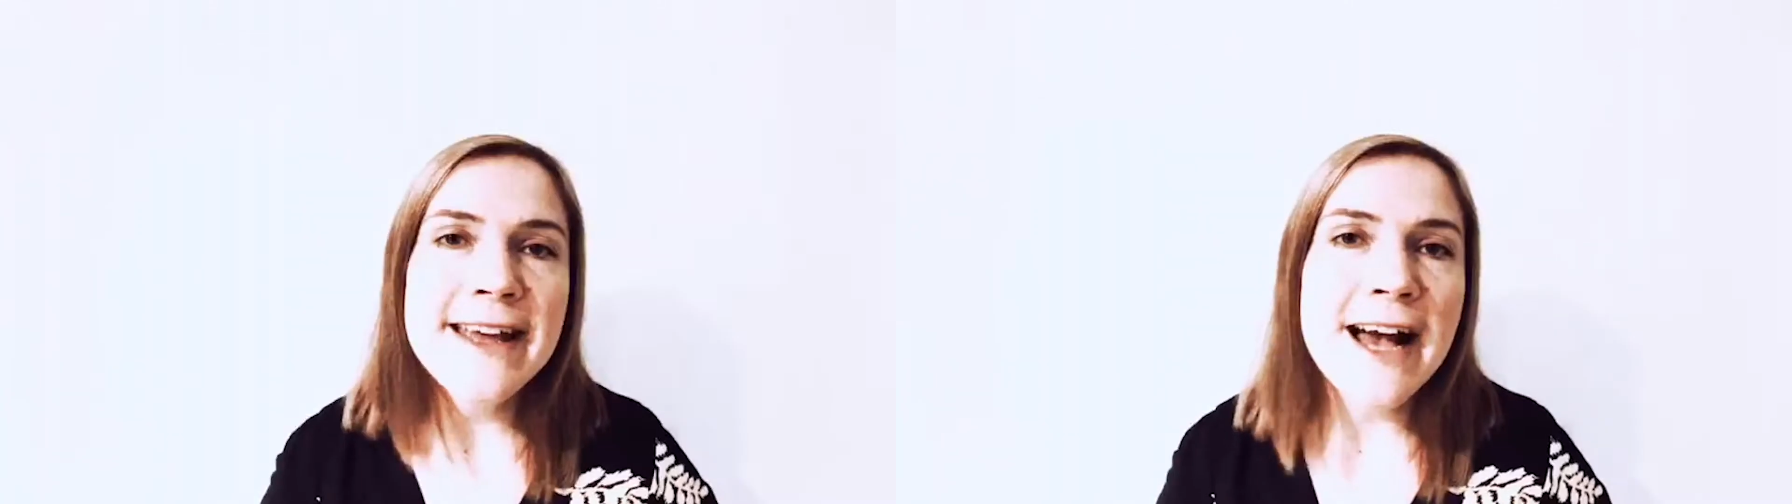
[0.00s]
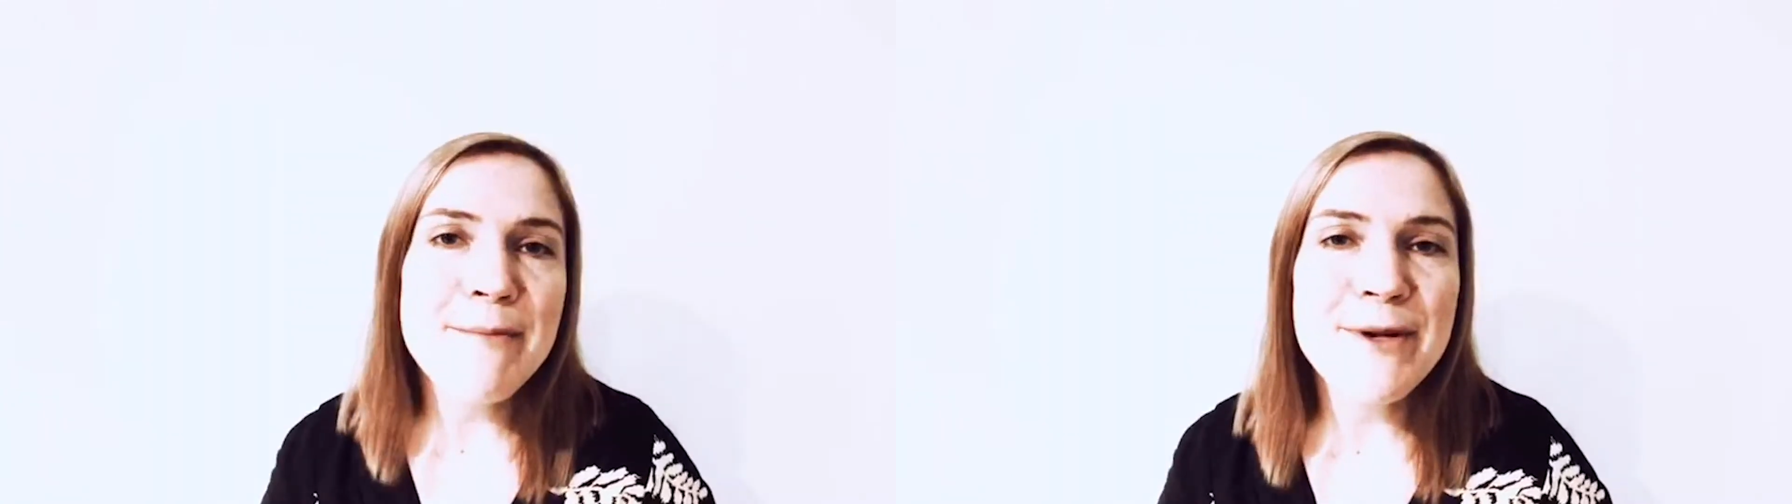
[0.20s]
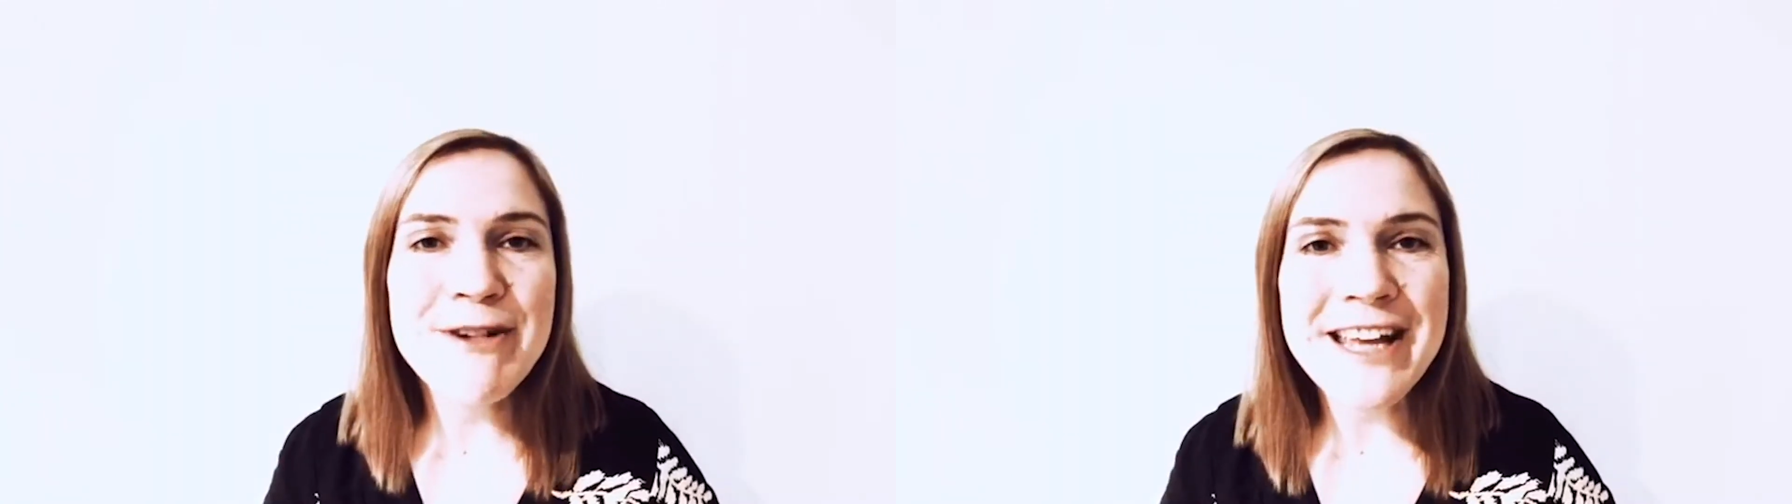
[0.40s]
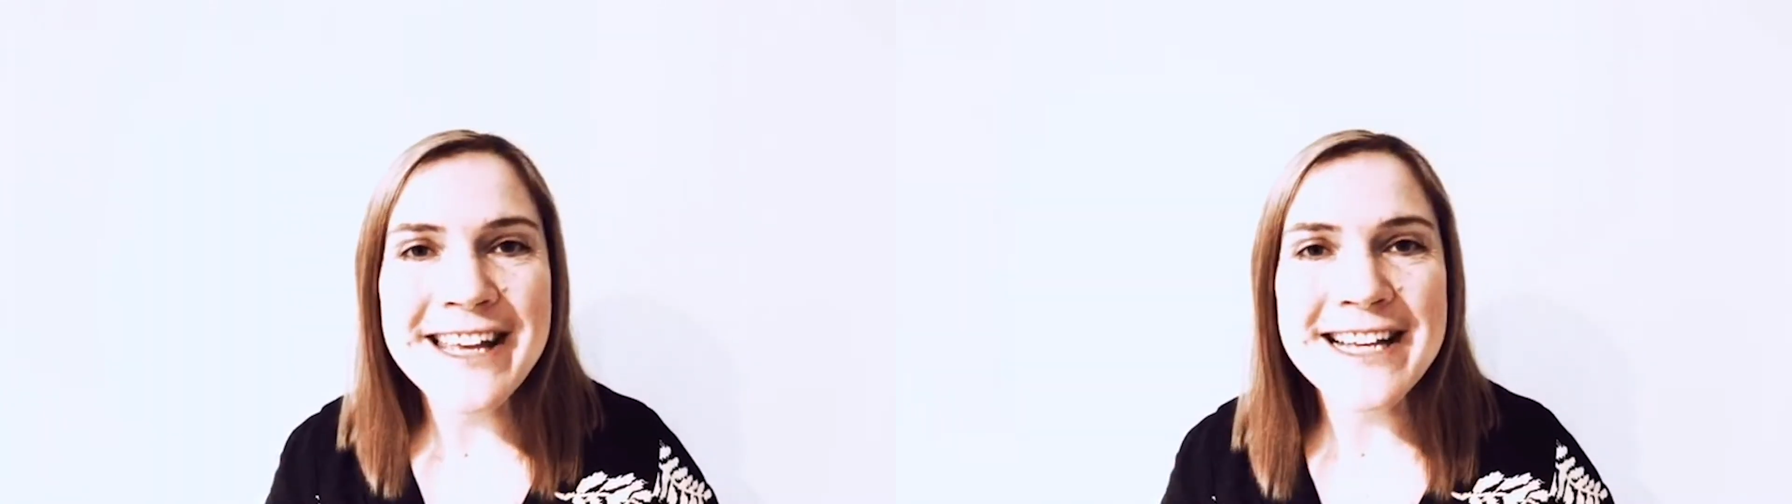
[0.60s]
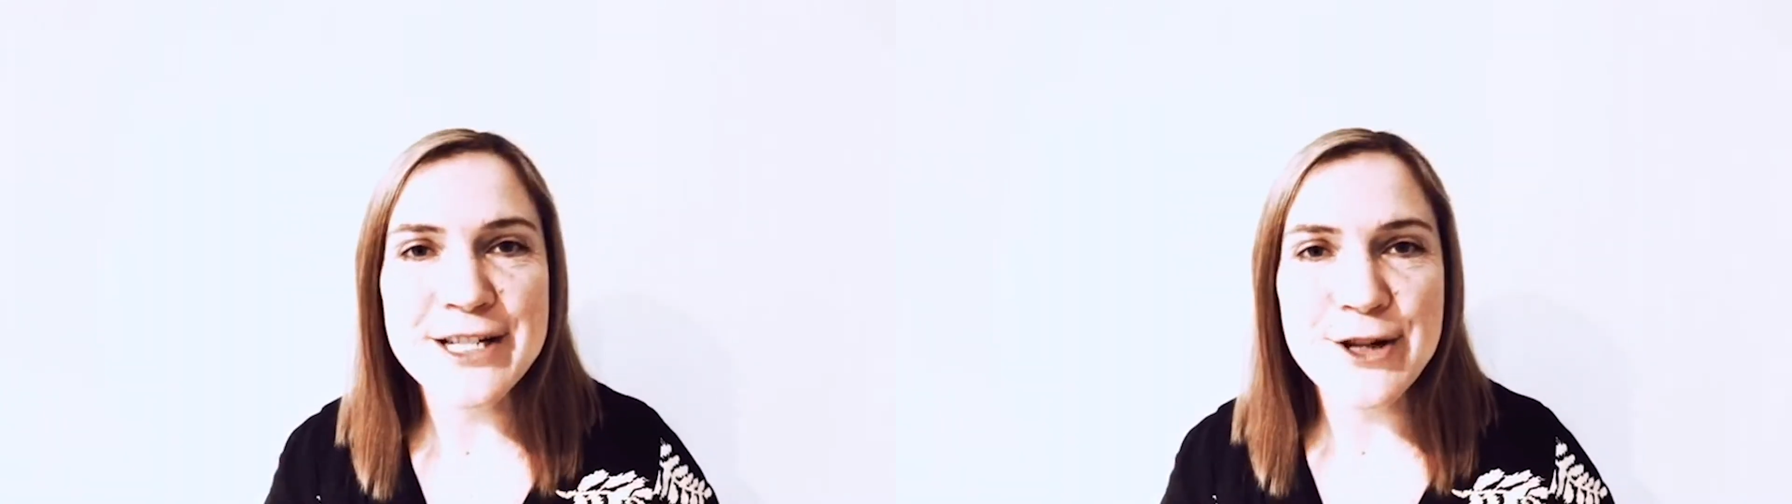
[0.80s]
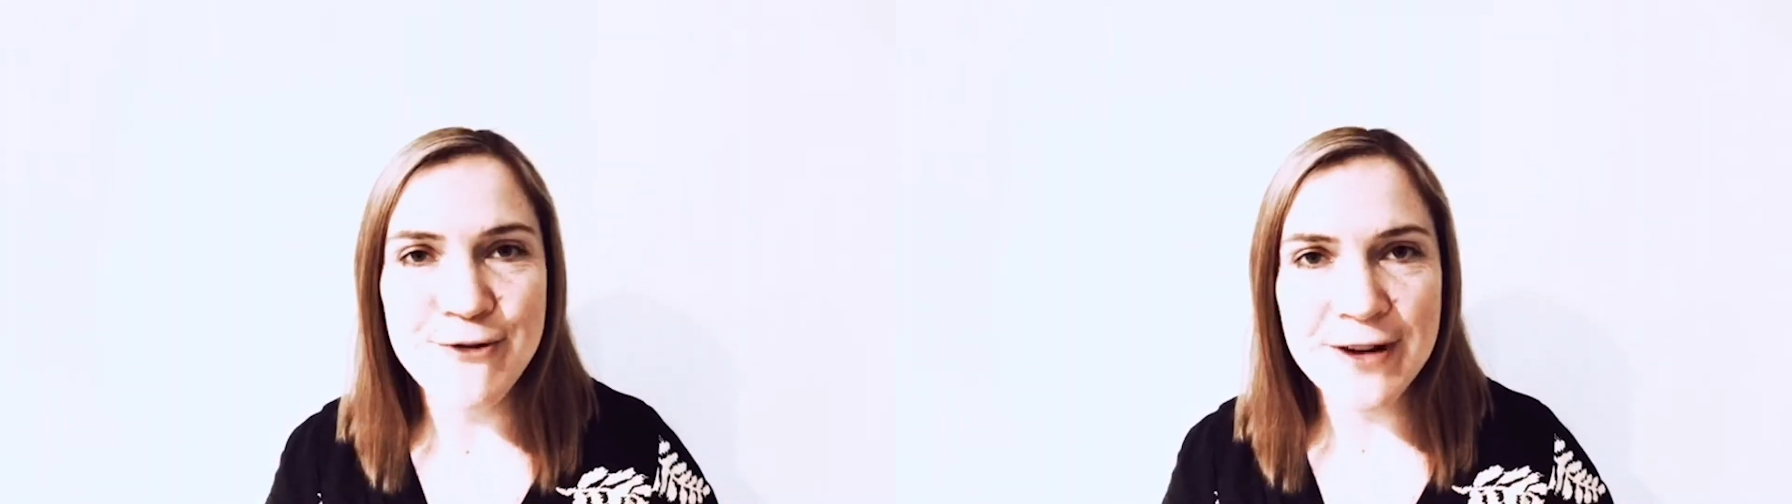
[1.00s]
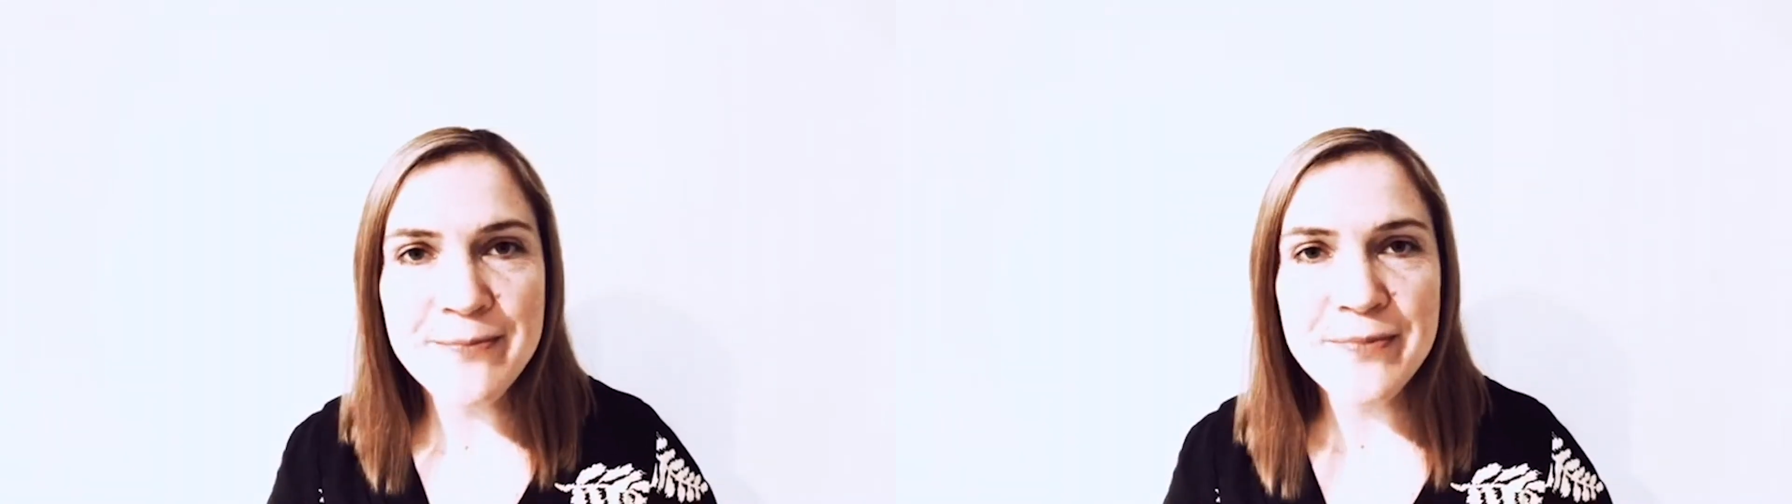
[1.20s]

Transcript: I'm Maria Yasnova.